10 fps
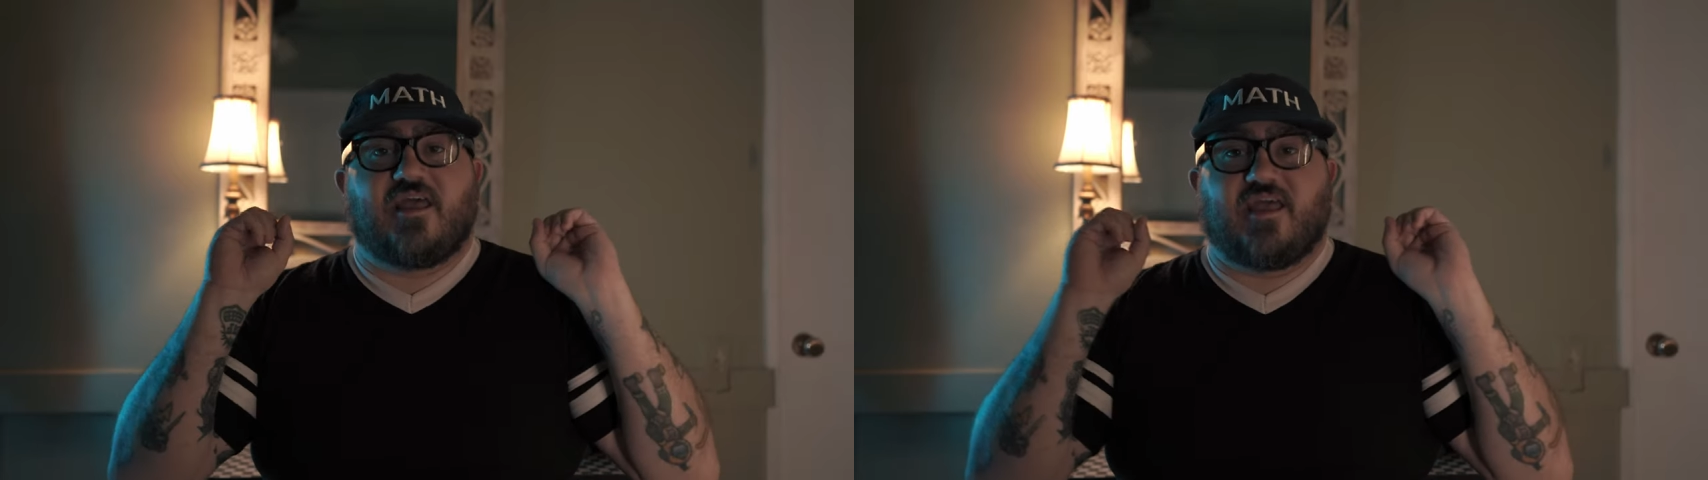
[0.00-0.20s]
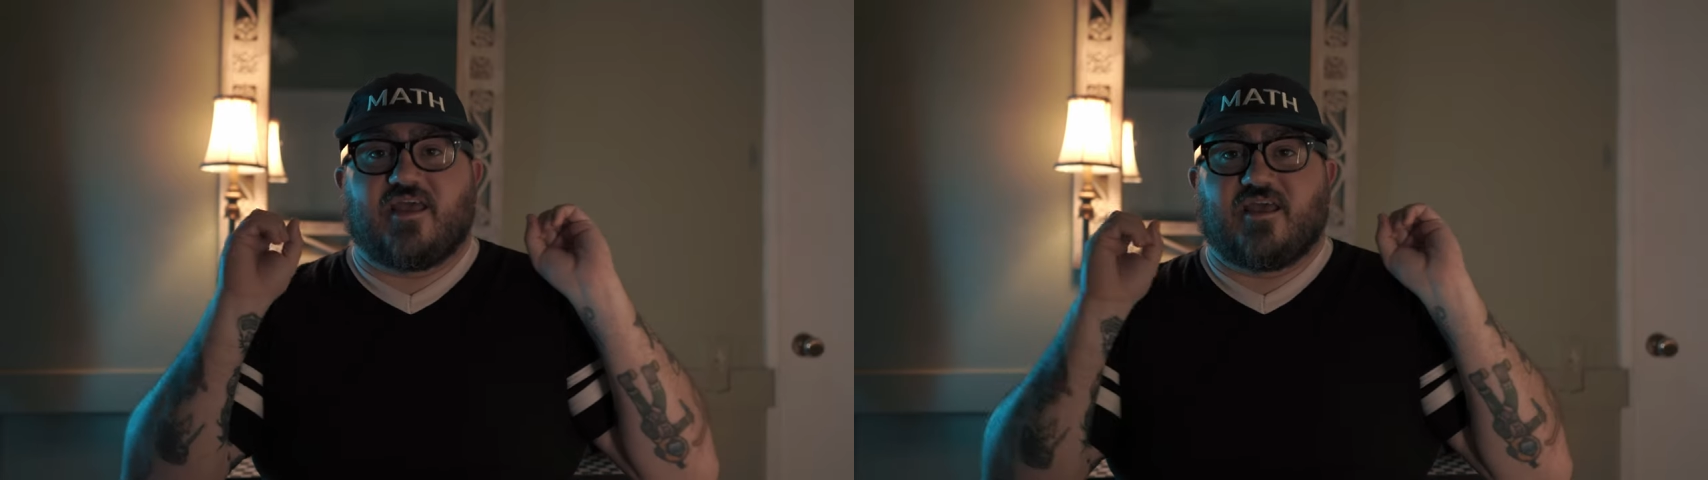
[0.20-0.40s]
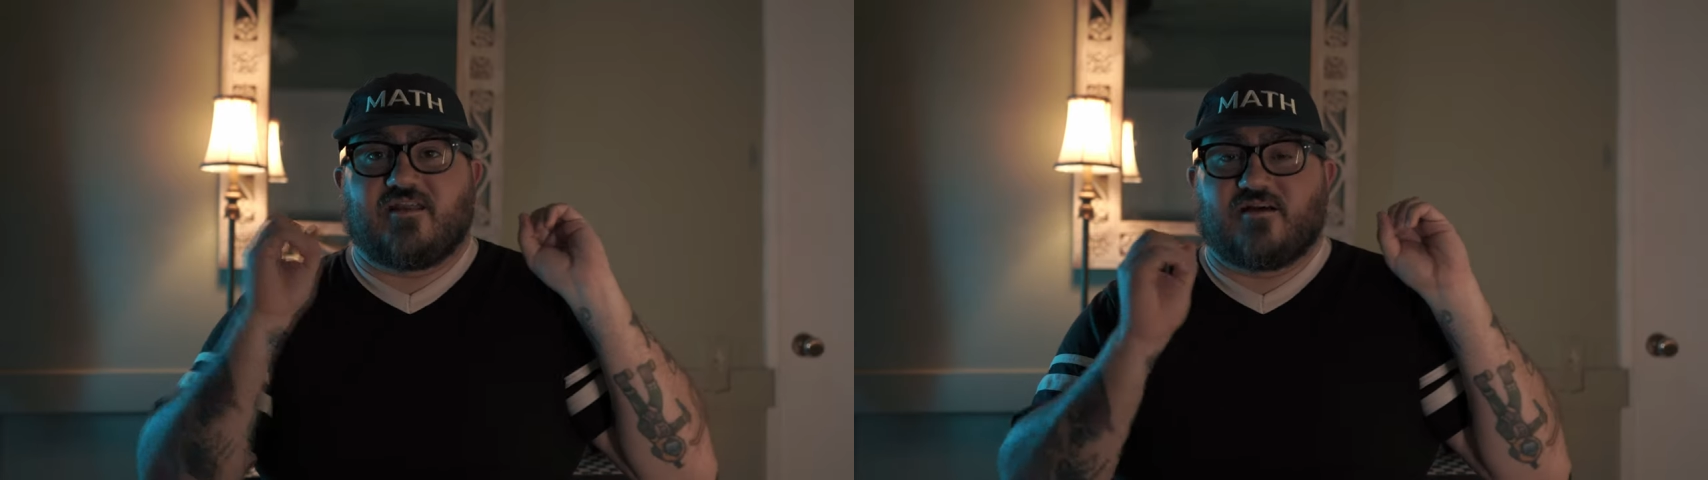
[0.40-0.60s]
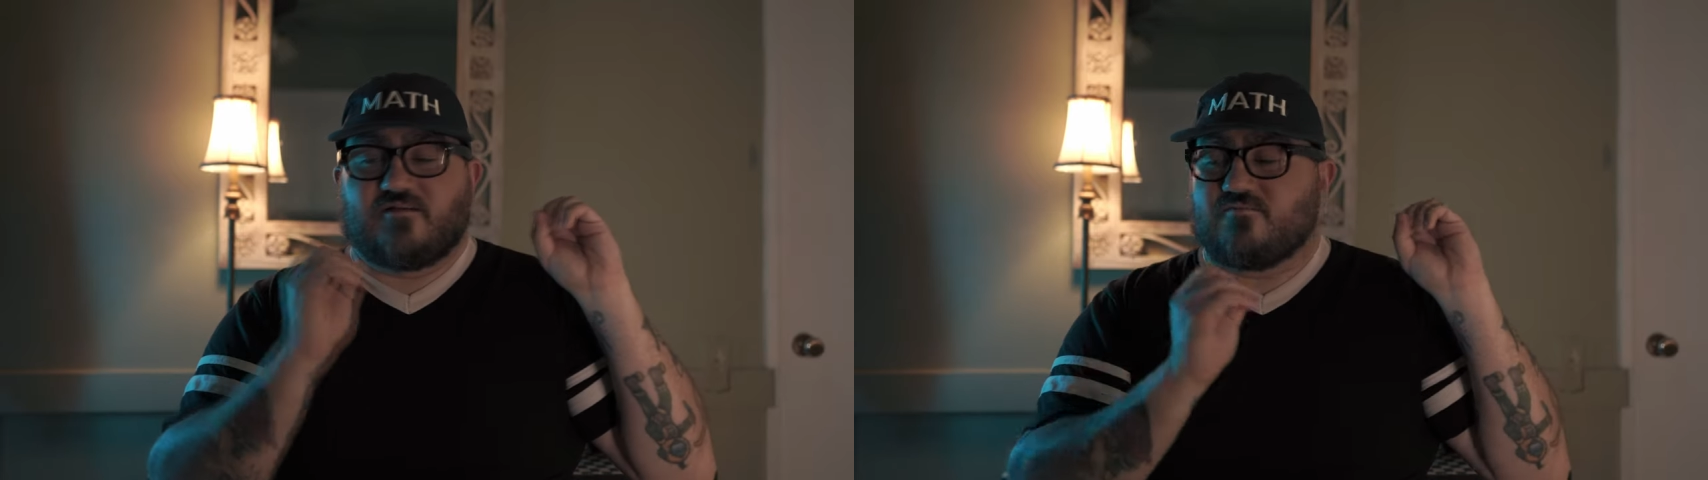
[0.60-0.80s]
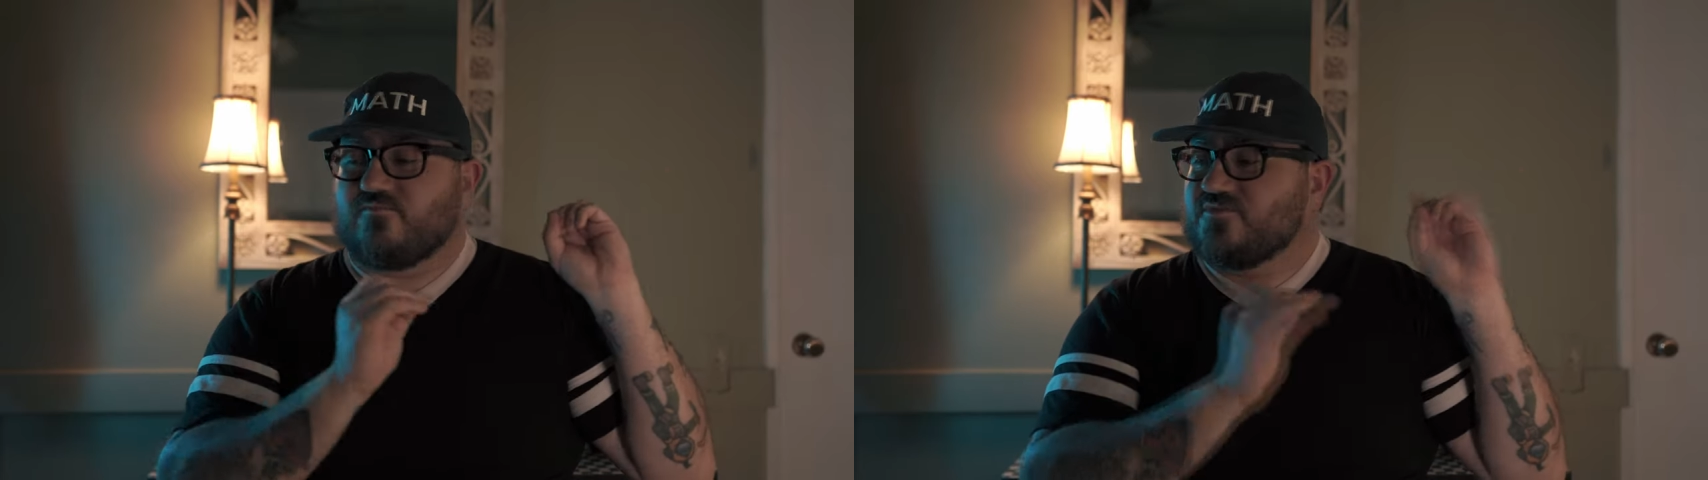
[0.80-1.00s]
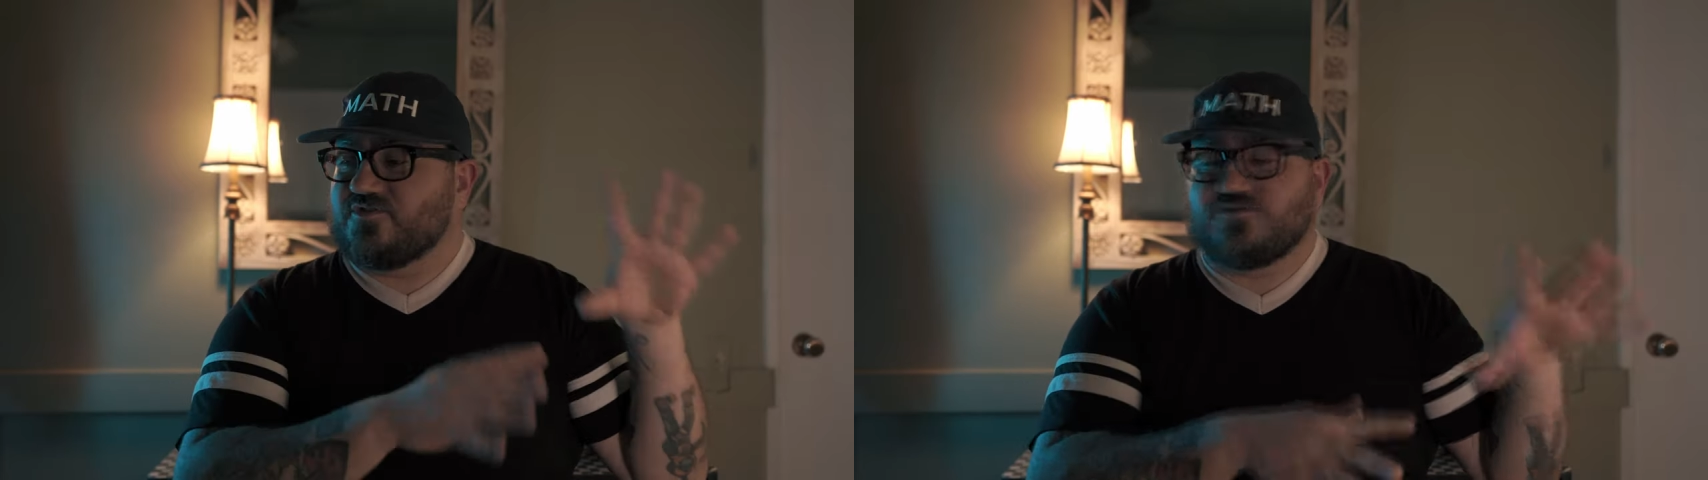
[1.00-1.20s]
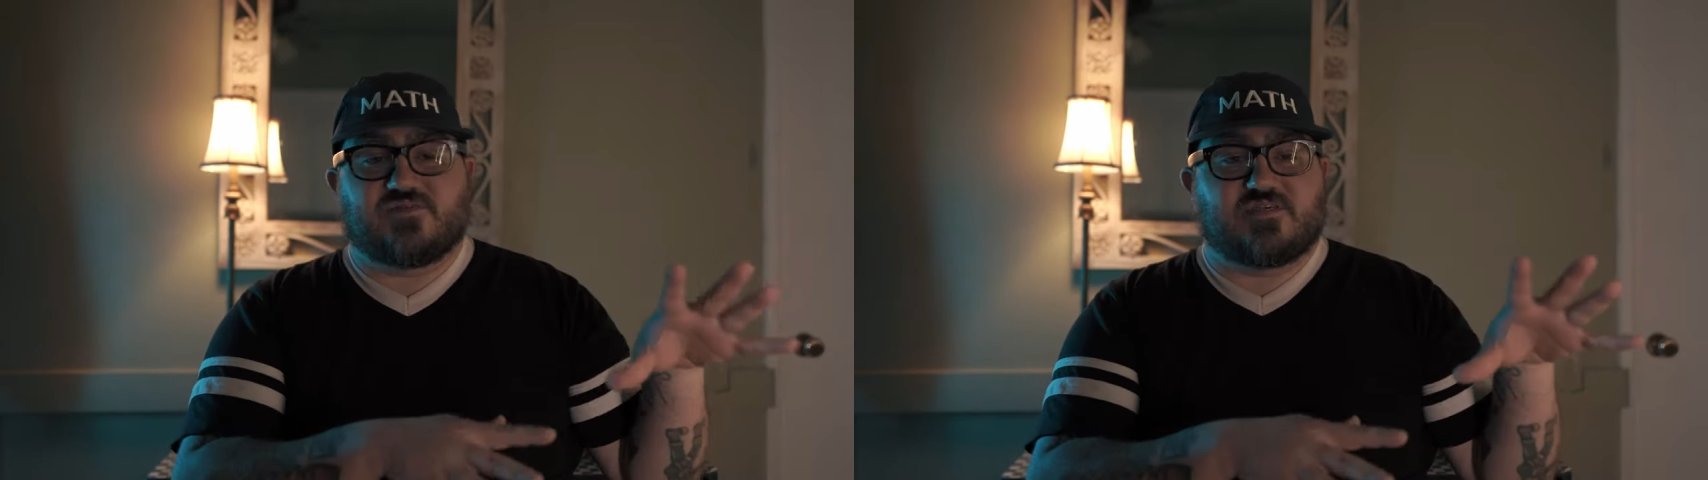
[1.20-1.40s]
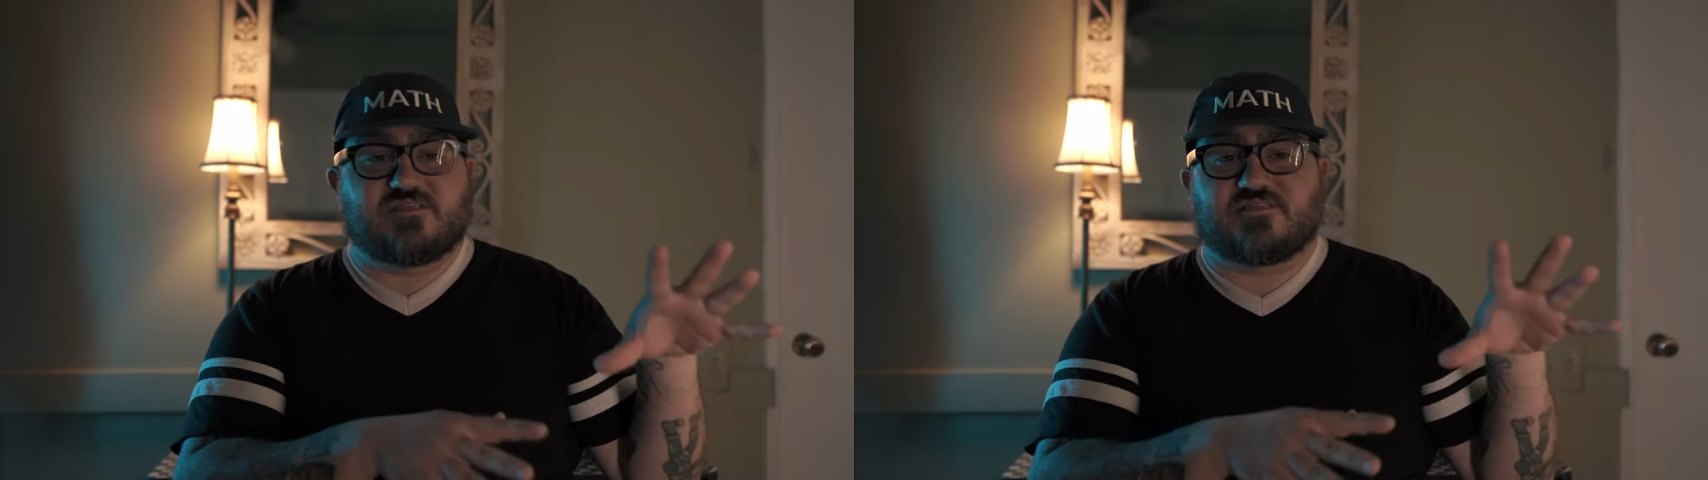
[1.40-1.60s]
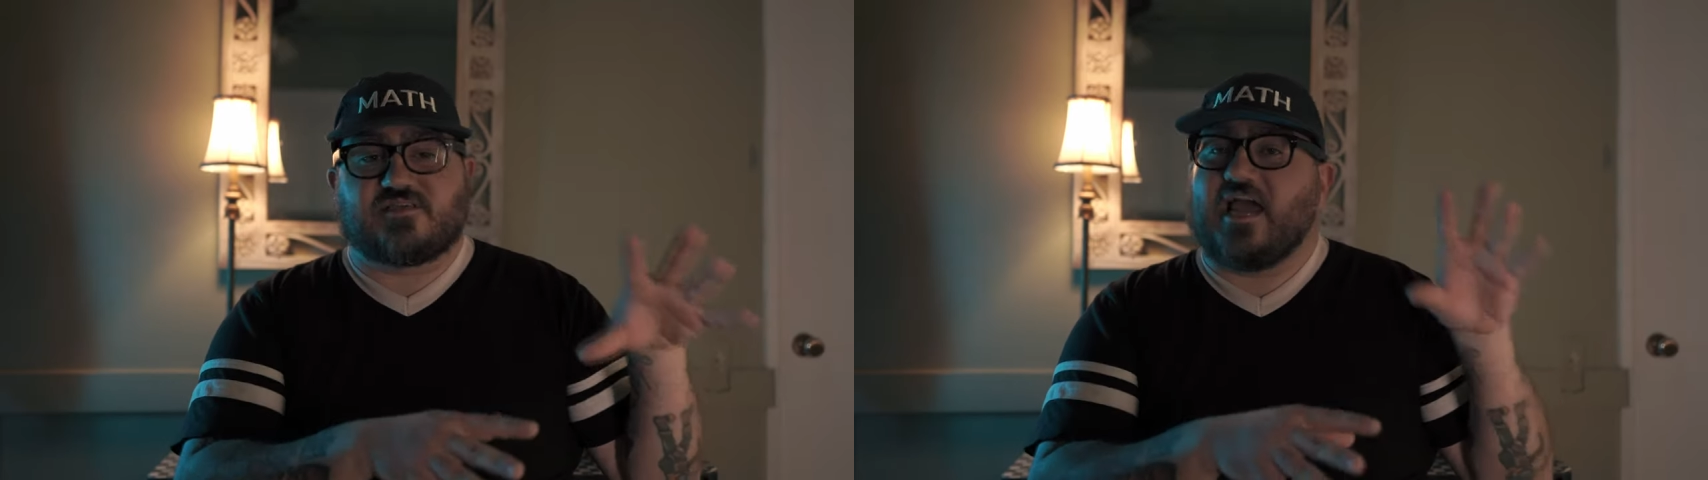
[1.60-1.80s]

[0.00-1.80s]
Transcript: and um, do these